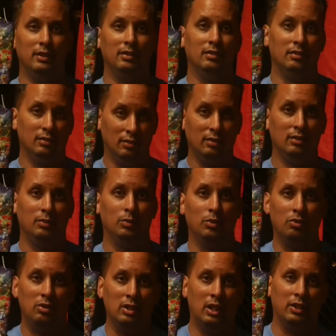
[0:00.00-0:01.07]
and then
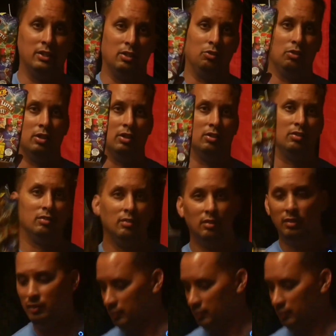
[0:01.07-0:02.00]
We'll see how this one does.